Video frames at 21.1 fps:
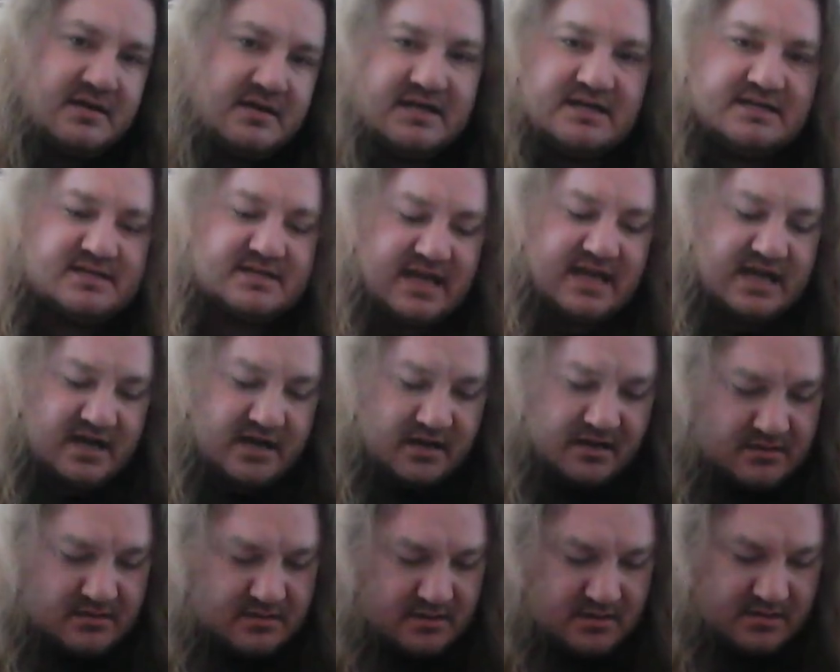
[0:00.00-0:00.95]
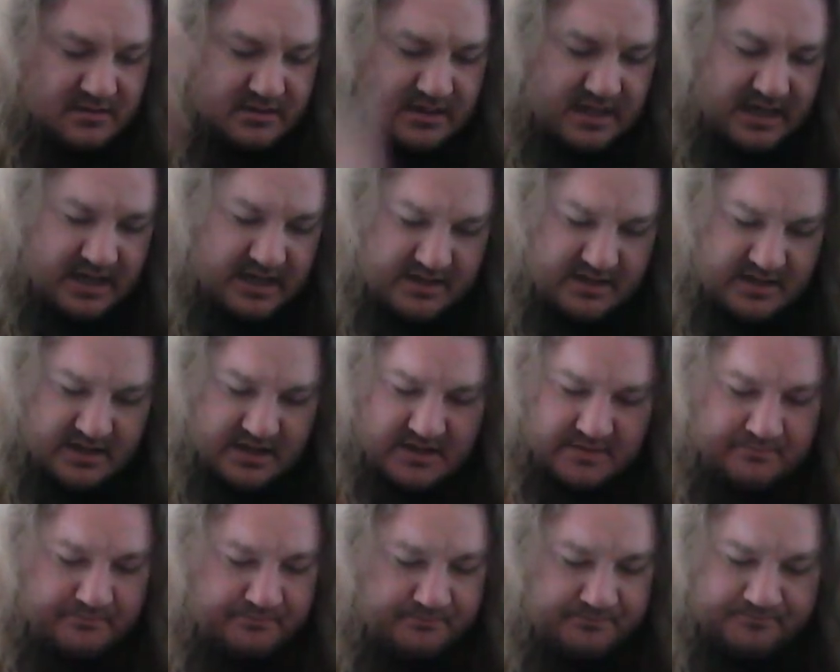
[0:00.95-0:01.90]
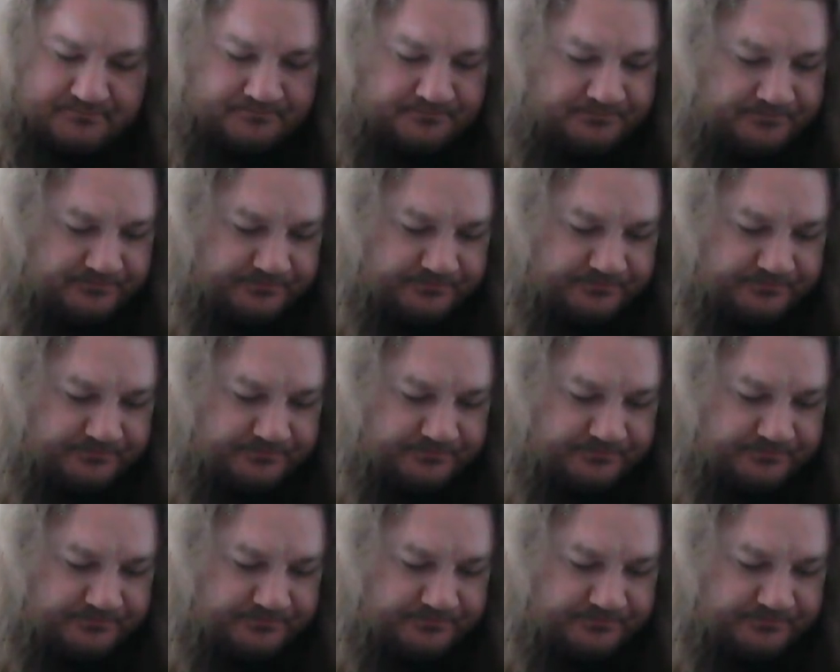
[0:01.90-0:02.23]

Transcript: and he's scared, and